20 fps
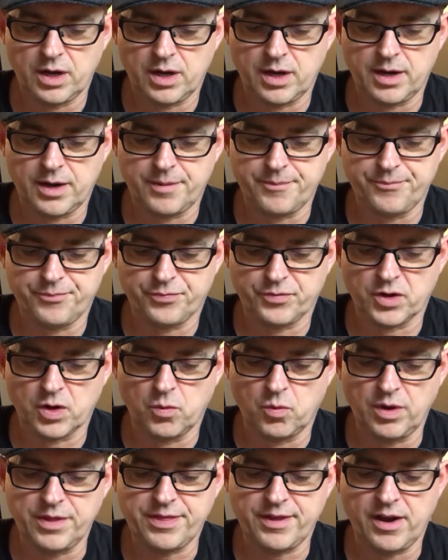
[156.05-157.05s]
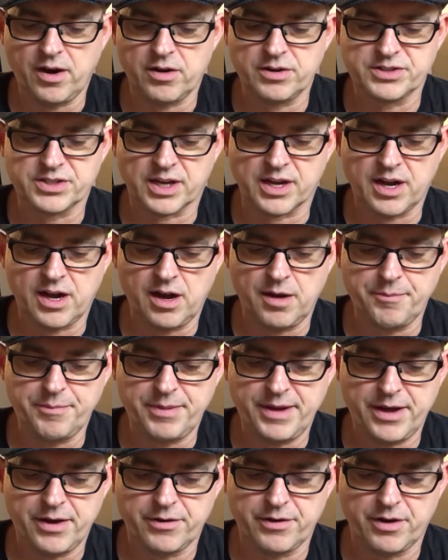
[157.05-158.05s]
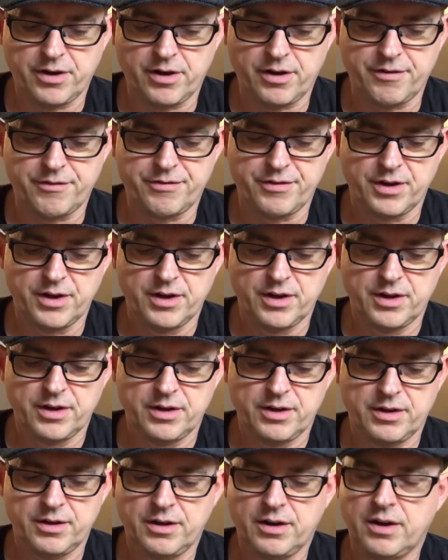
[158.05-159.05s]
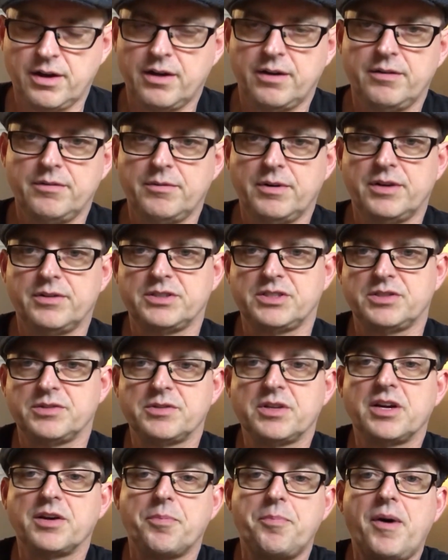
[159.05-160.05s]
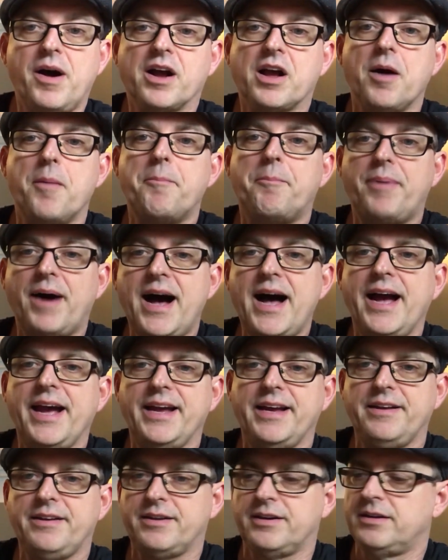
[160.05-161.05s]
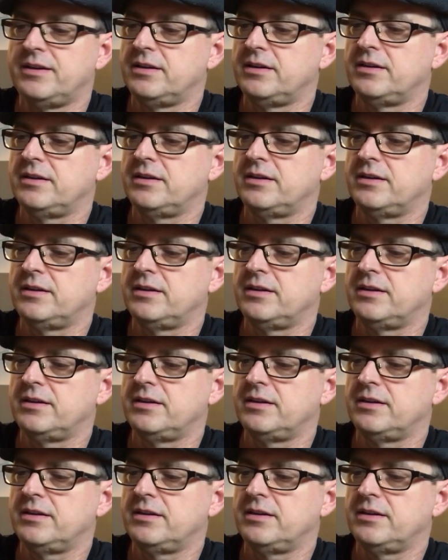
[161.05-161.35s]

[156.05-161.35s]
What they are is a compound of, well, it's a combined